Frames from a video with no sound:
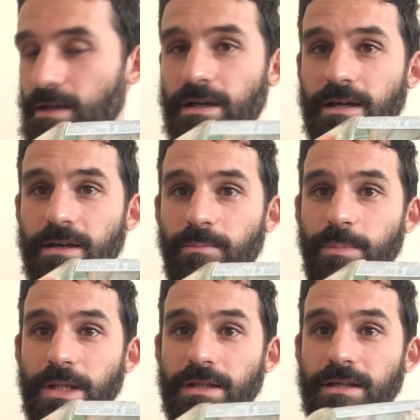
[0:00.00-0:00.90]
uh,
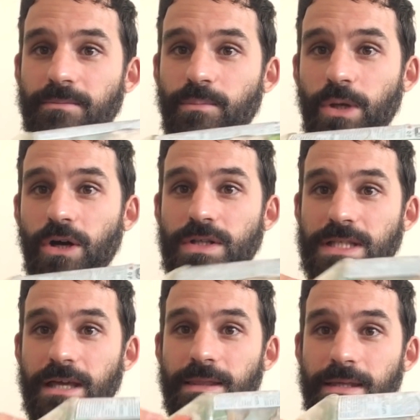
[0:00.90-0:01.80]
building blocks
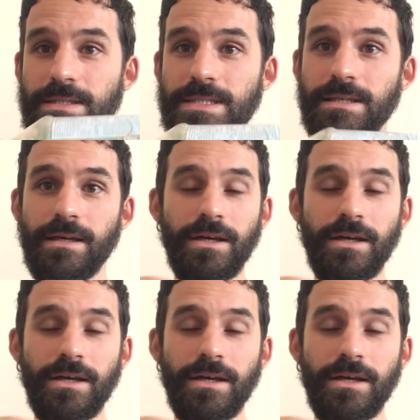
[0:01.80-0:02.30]
like this